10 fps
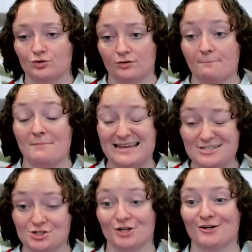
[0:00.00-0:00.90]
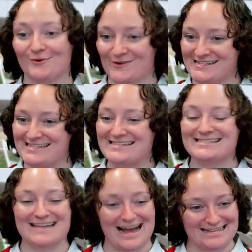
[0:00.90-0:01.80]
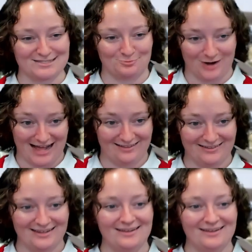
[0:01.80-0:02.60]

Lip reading: major courses as well.